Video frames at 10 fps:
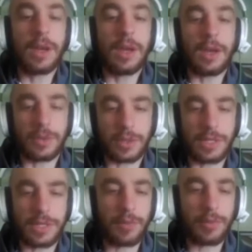I took a
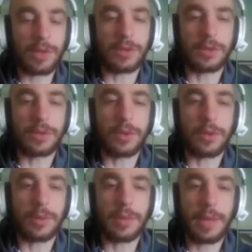deep breath and tore
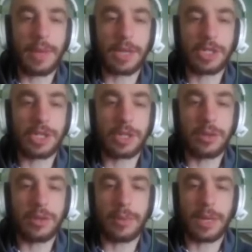open the package.
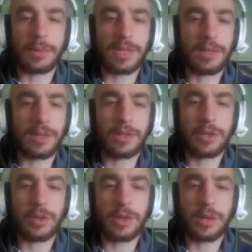Norman, I am sending this
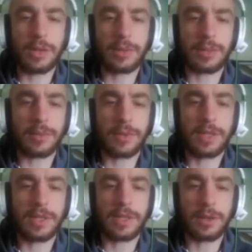to you later because I'm
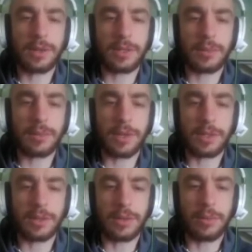afraid to tell you this in
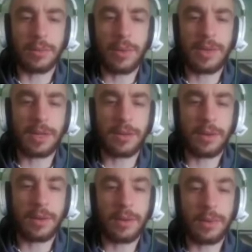person. What we did,
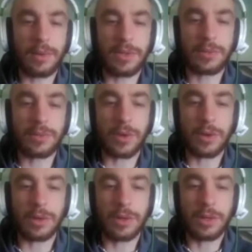well, it wasn't wrong.